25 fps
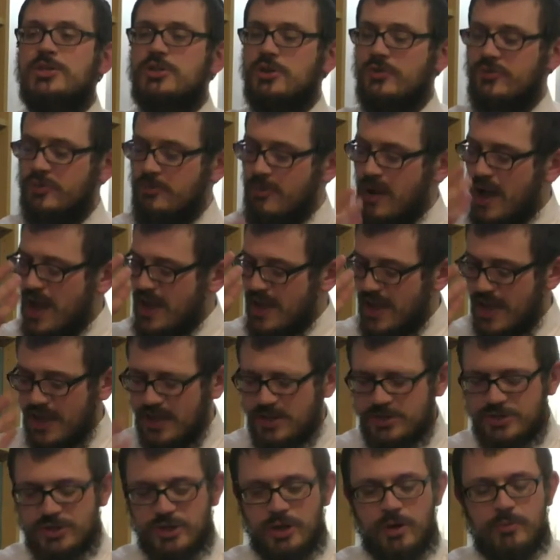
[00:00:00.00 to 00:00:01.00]
So for my
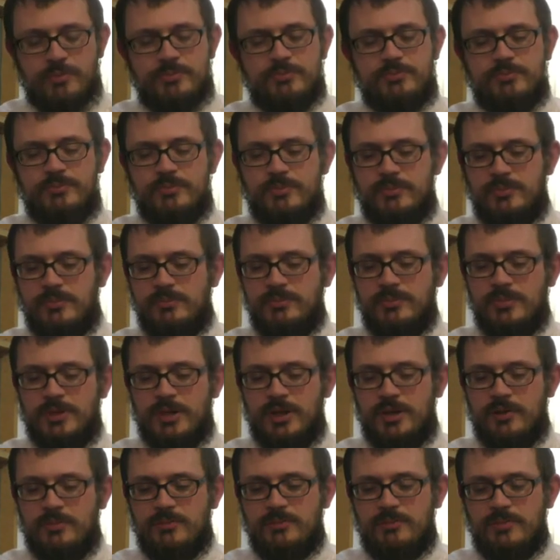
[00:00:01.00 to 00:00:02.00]
age, when
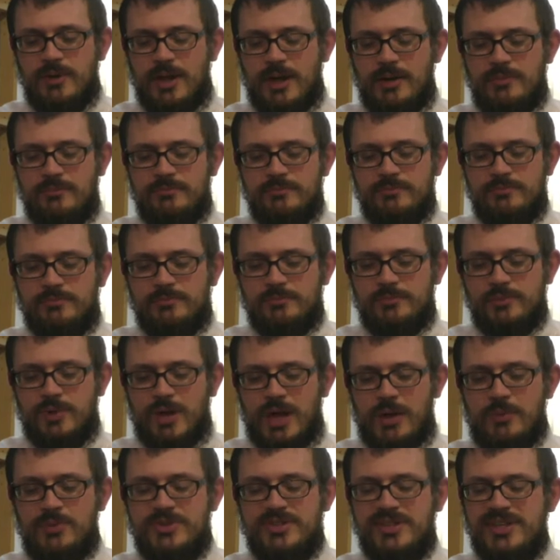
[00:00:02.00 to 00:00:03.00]

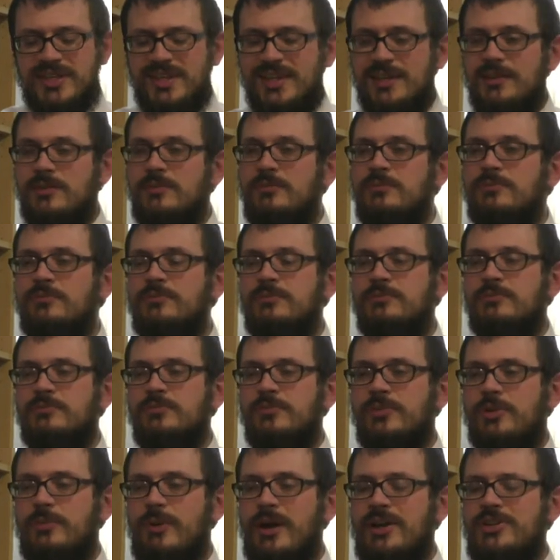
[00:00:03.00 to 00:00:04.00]
I was a kid,
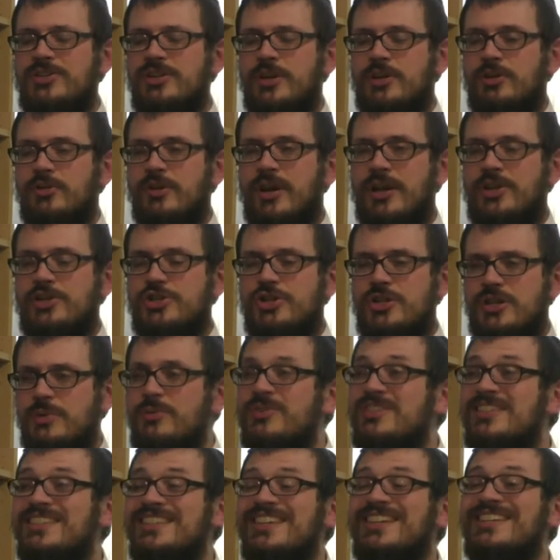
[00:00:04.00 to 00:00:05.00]
for my generation,
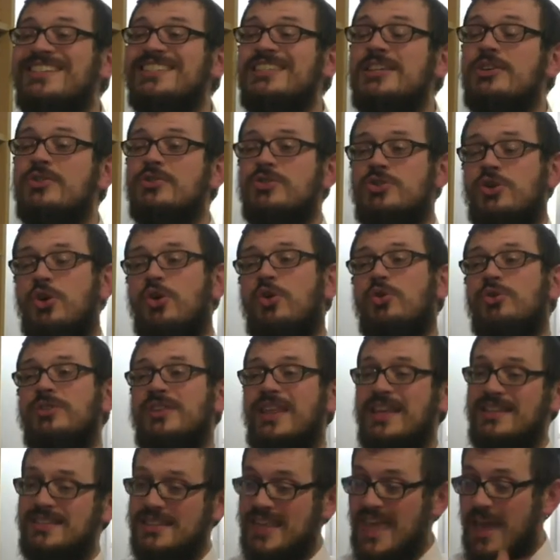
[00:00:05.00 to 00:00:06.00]
it was 6 years
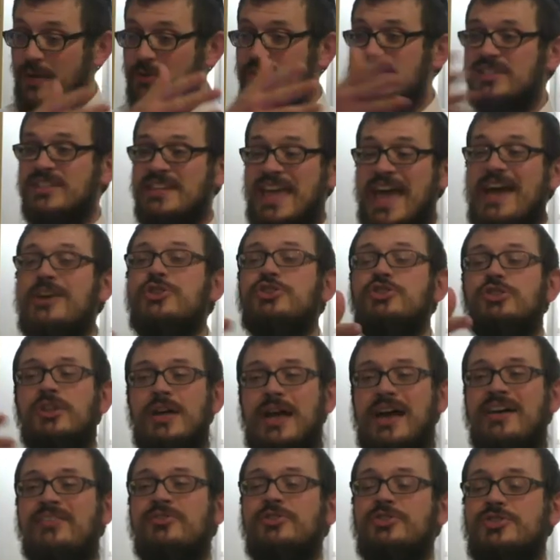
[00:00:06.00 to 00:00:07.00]
old. And that was the
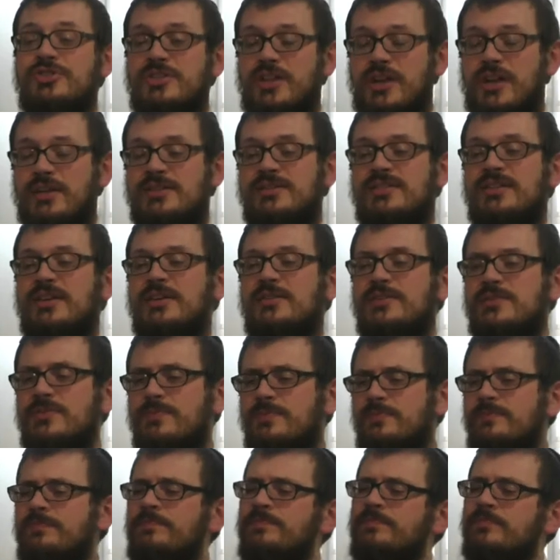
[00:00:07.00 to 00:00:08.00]
national average in the United States.
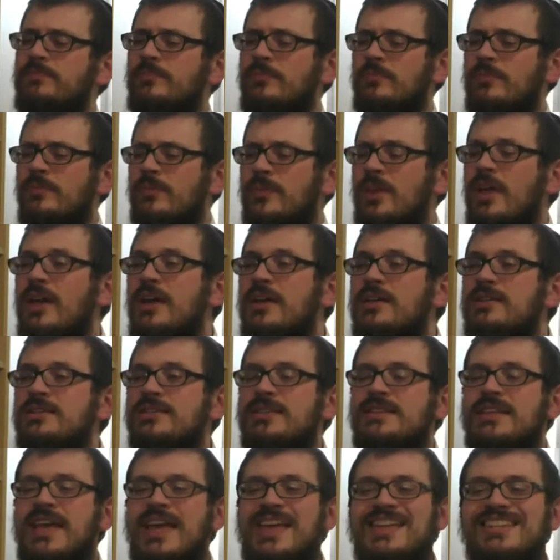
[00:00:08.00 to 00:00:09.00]

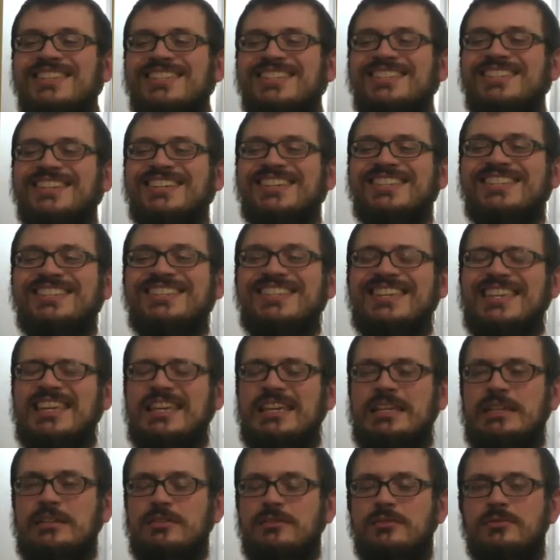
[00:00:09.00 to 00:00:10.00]
Today it's
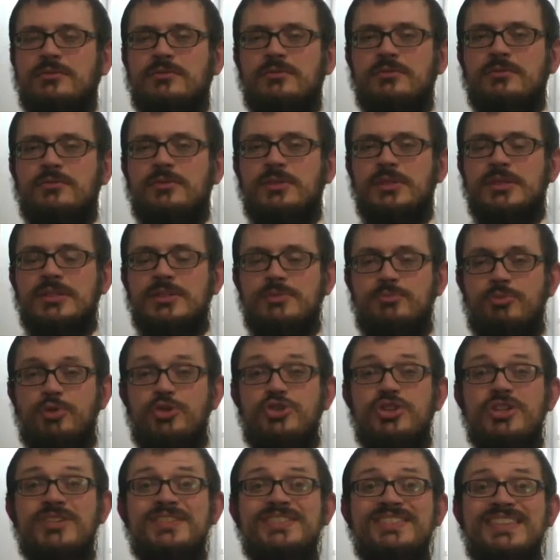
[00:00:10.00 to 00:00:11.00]
16. and it's
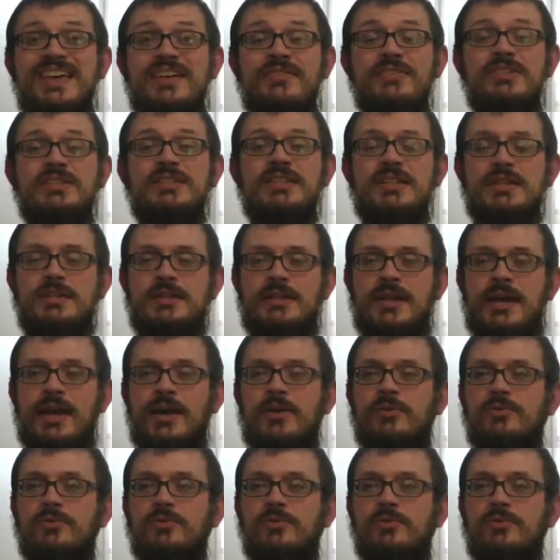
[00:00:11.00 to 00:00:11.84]
pushing 17 now.